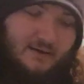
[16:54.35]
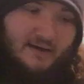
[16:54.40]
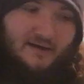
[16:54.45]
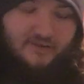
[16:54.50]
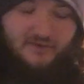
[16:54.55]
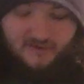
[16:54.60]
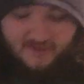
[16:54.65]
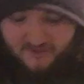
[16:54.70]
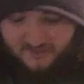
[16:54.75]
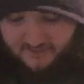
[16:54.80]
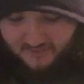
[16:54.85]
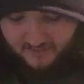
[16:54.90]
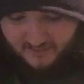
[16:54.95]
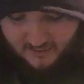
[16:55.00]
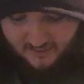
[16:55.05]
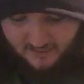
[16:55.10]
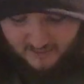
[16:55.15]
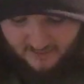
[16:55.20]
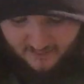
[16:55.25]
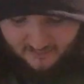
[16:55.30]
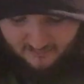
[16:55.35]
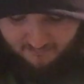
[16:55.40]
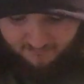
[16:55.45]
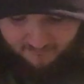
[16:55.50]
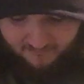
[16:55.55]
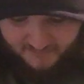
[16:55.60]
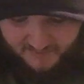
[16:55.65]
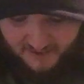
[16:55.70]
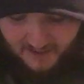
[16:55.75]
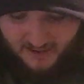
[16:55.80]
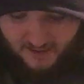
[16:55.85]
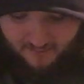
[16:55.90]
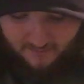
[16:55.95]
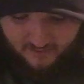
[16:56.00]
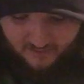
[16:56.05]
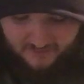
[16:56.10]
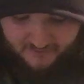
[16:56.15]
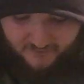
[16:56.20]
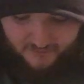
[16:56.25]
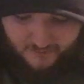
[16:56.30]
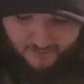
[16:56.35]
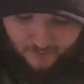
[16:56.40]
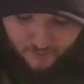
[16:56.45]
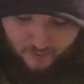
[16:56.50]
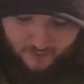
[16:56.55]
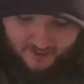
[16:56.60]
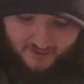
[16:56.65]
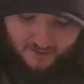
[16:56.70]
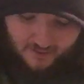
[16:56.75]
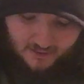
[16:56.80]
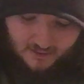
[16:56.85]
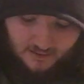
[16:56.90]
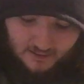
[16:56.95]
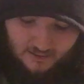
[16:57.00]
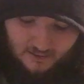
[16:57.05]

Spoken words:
at this time of this recording.